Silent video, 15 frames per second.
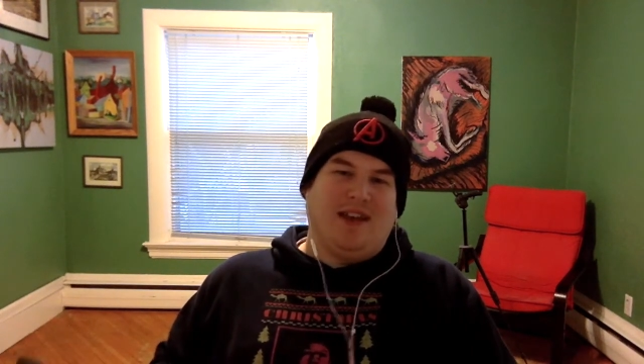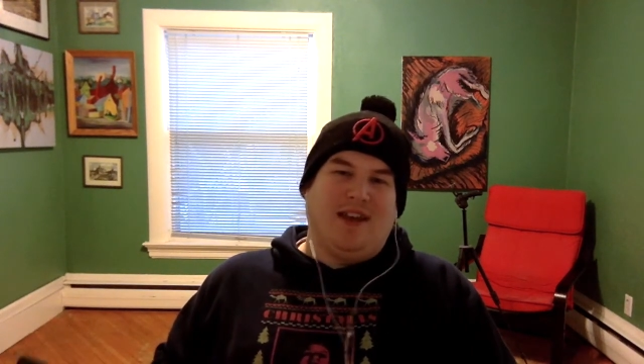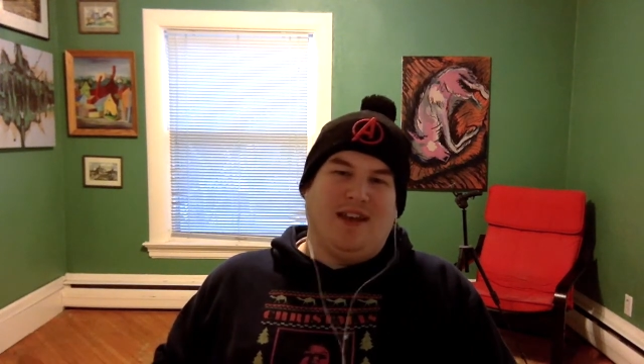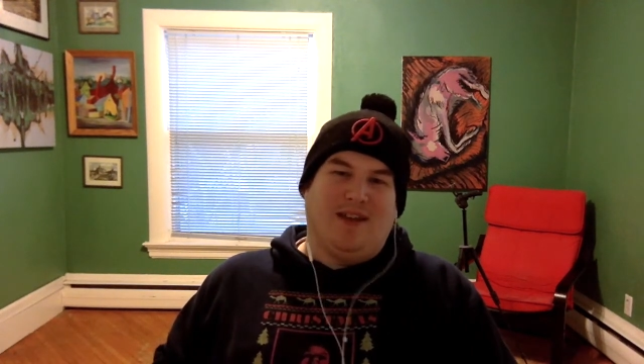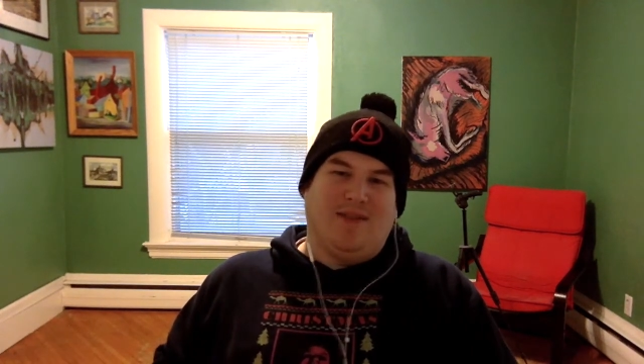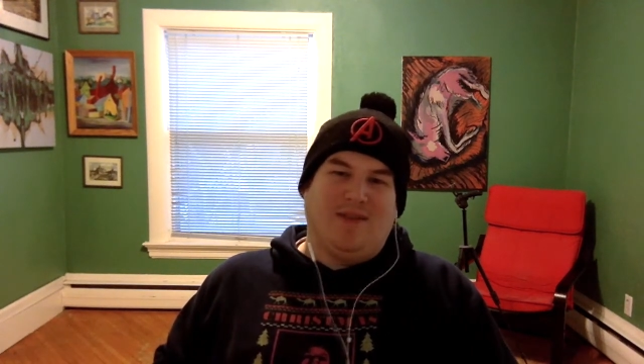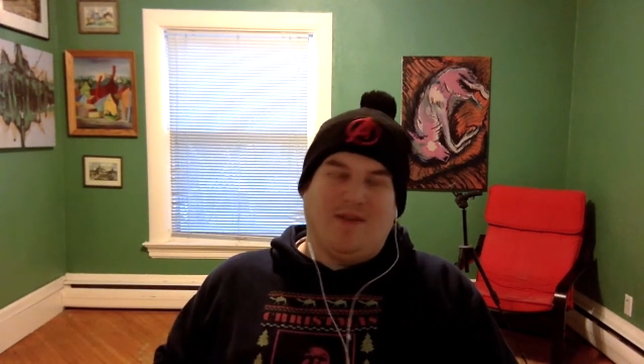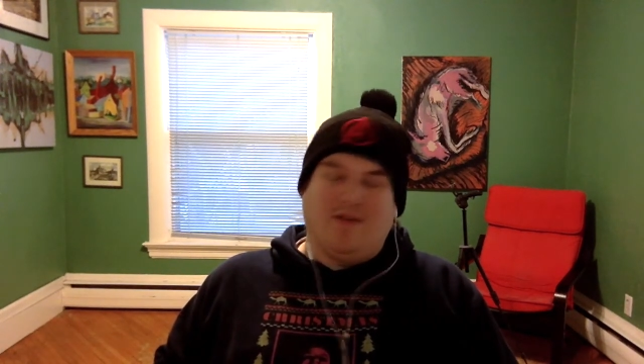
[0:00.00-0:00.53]

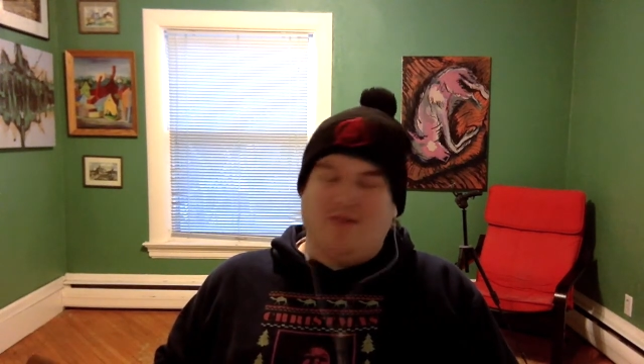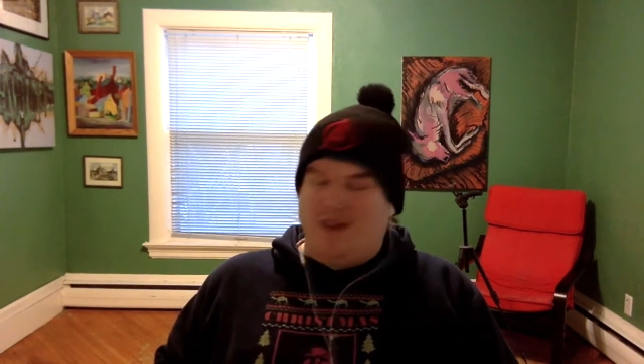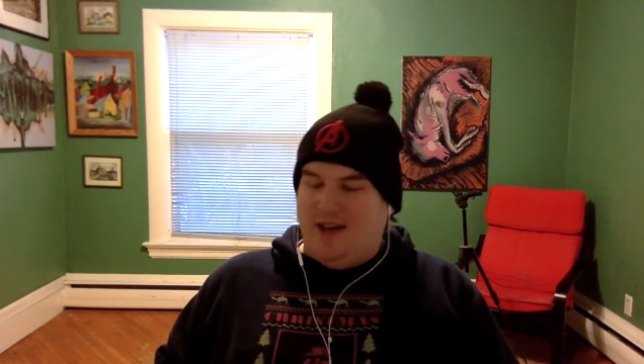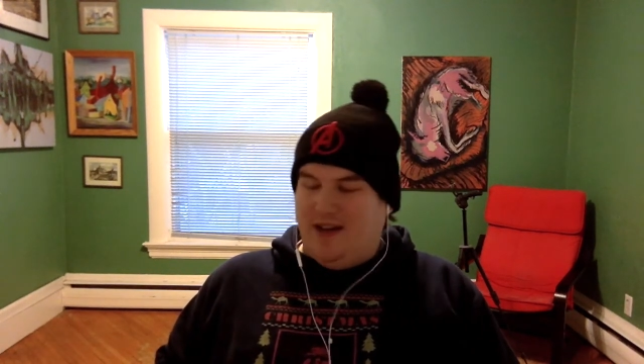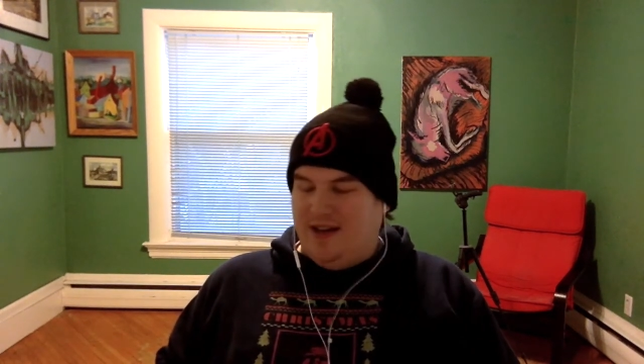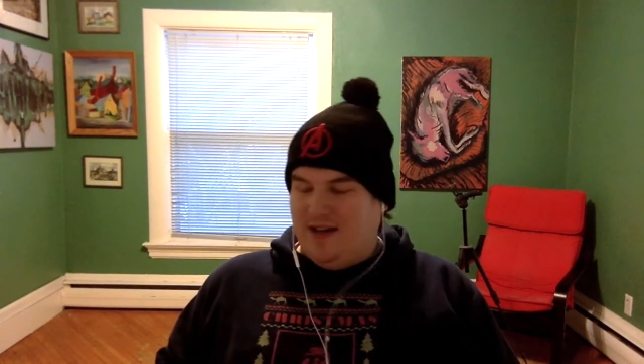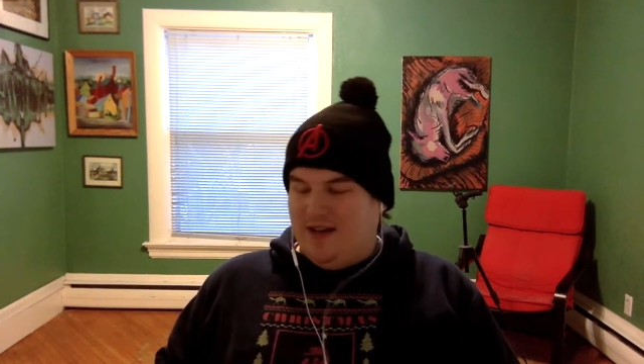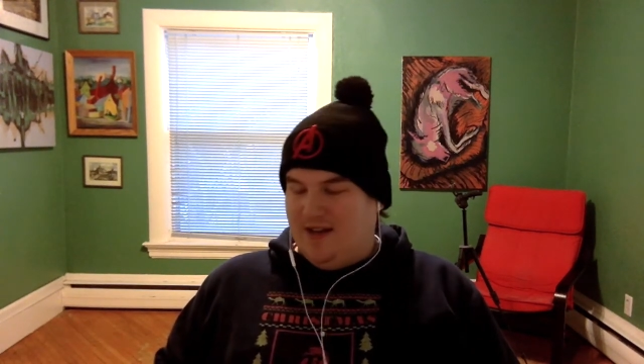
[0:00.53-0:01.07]
if ever
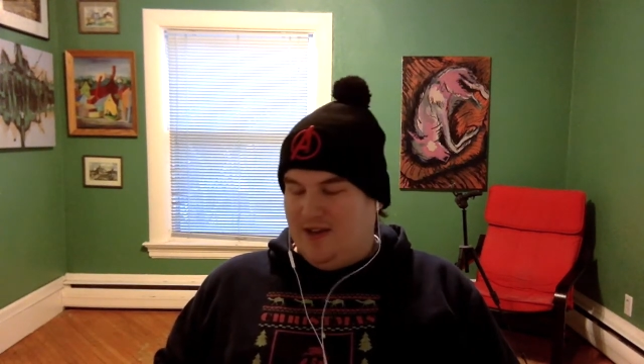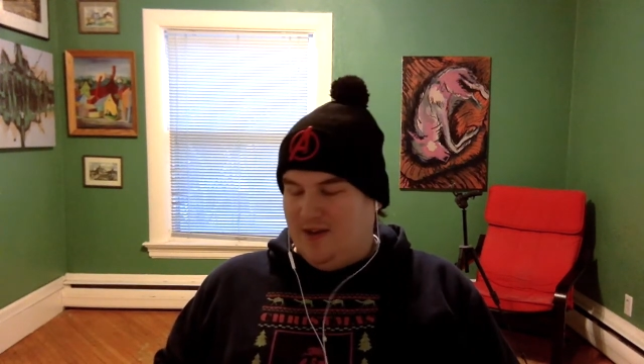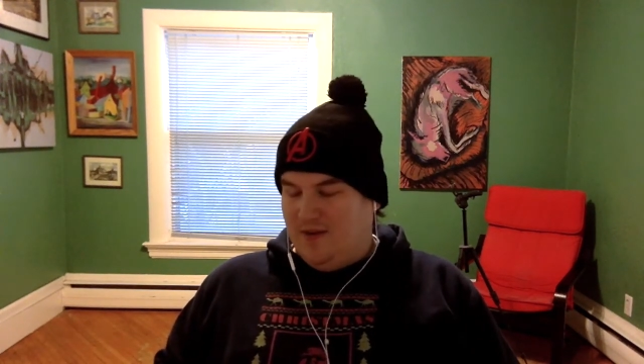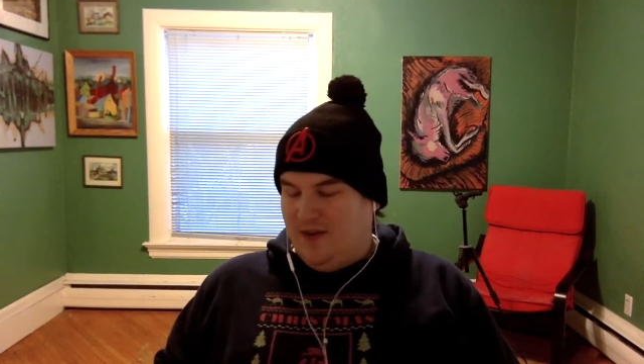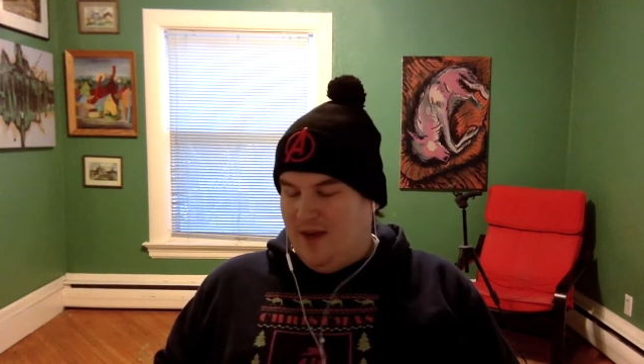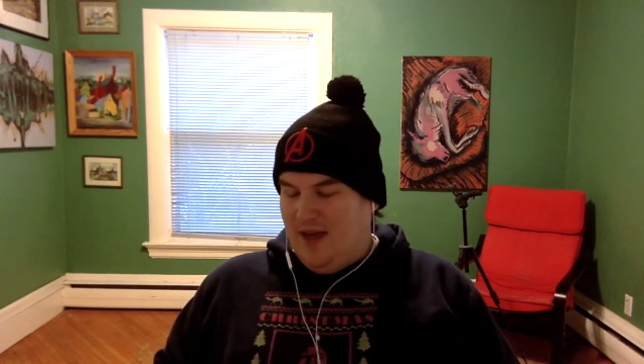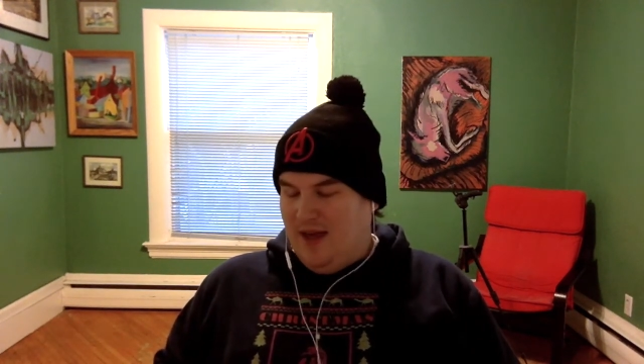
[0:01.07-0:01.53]
I need to